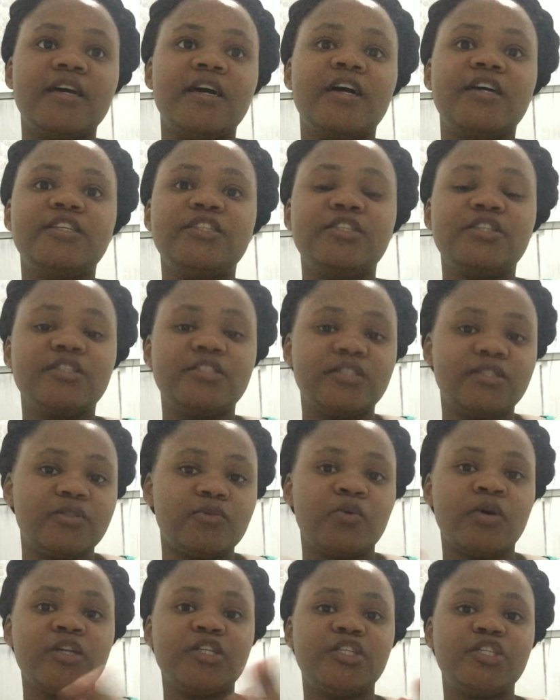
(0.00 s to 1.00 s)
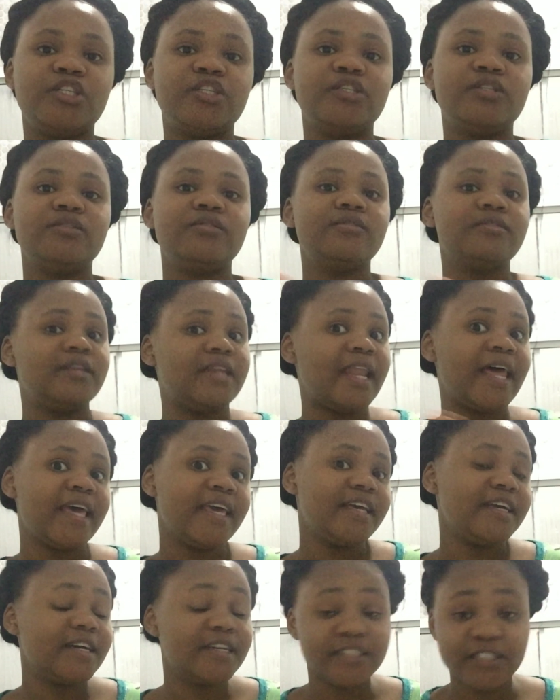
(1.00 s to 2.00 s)
and just watch,
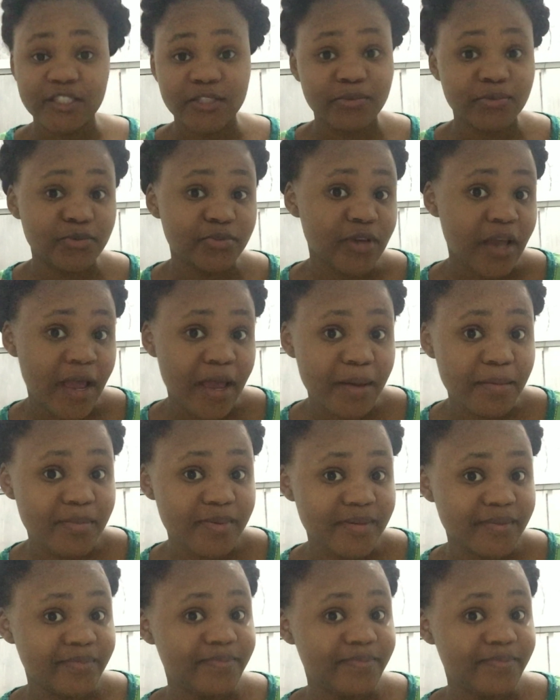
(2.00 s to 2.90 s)
like and subscribe.